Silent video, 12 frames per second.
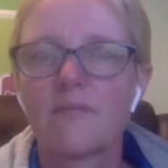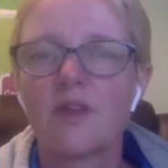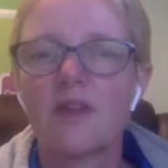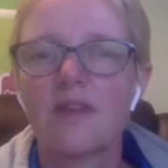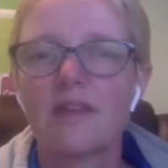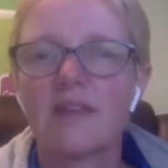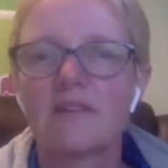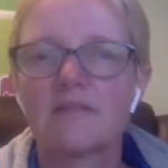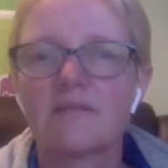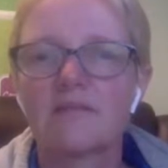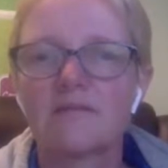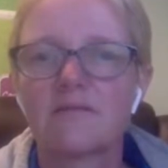
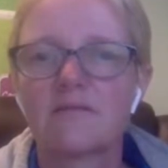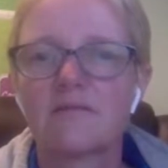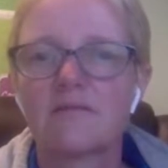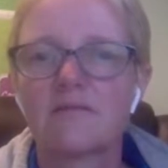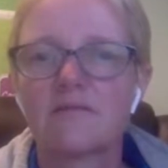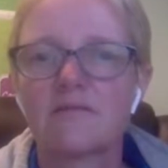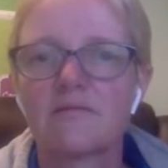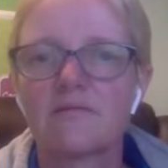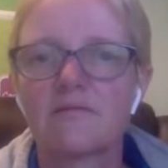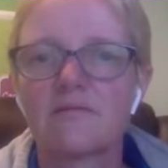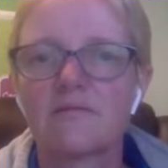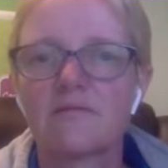
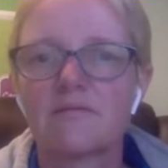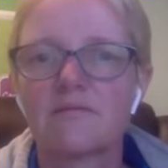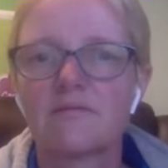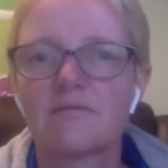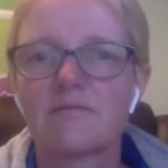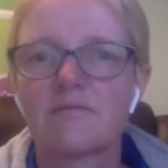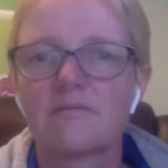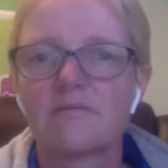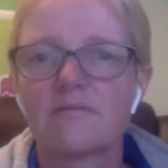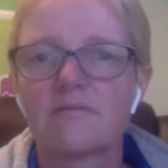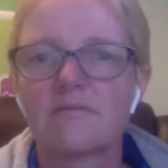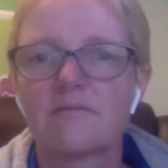
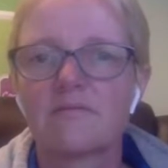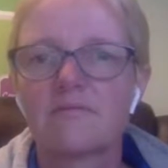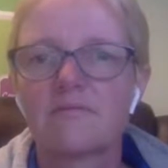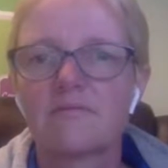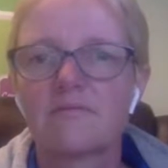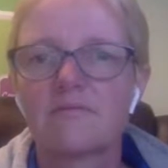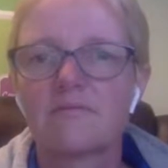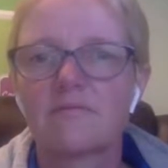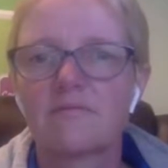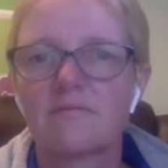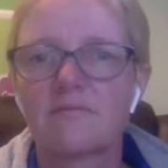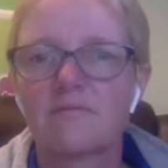
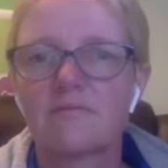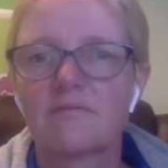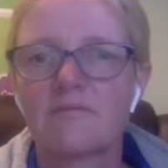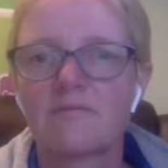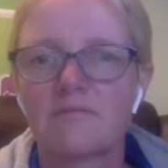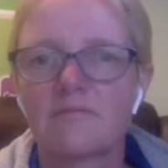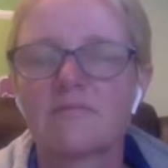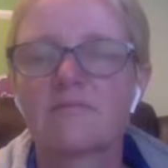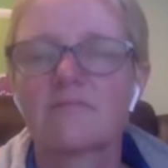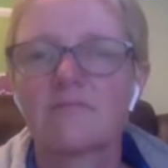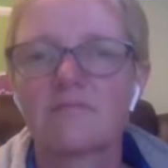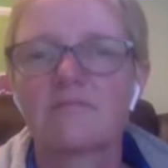
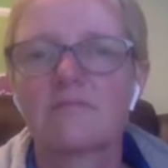This person isn't speaking.